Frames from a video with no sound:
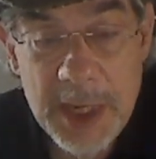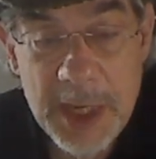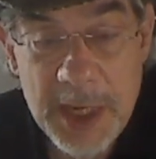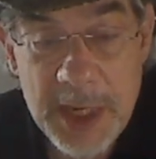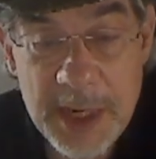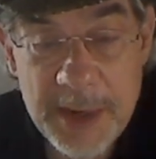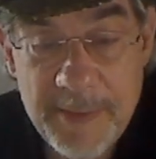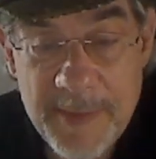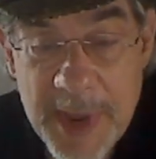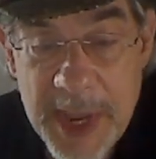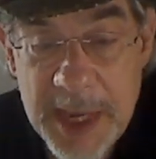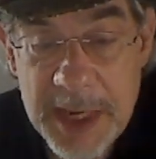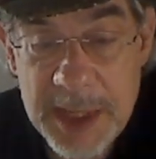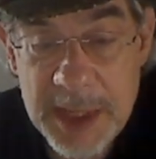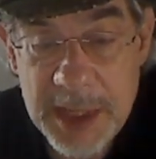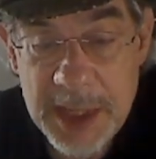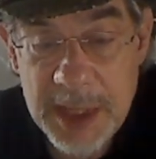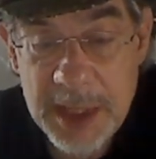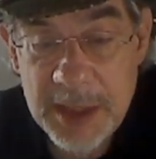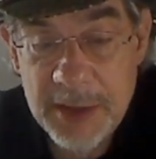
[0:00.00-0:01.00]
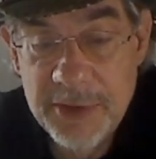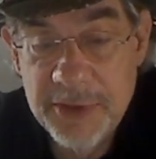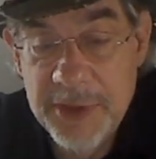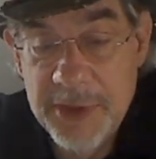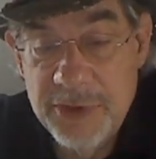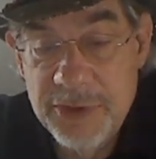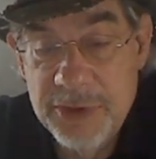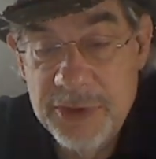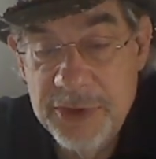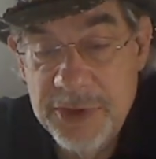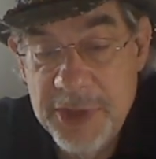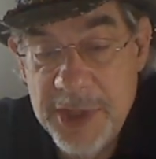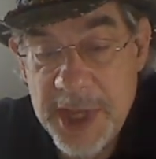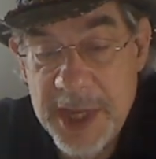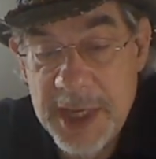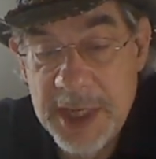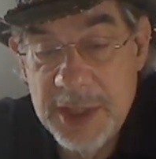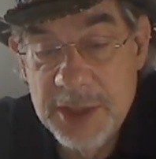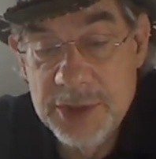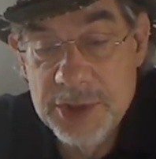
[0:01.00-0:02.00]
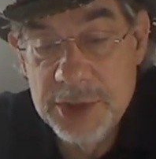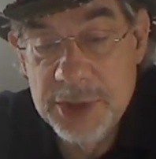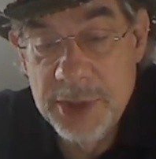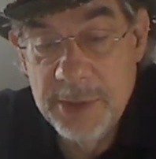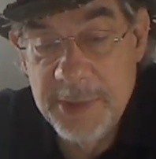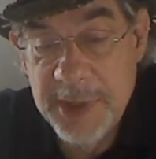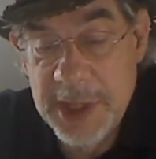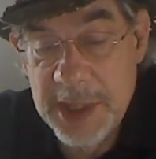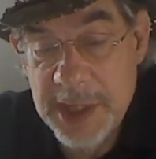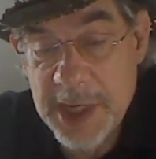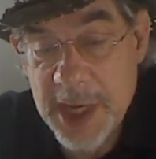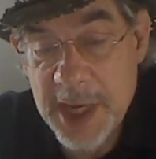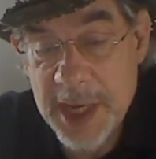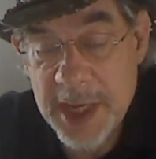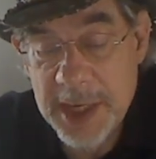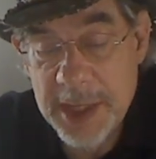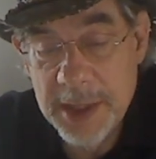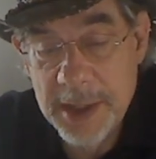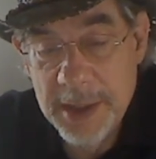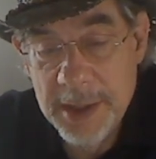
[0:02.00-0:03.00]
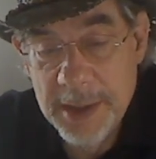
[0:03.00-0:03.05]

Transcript: and demanding things to be done.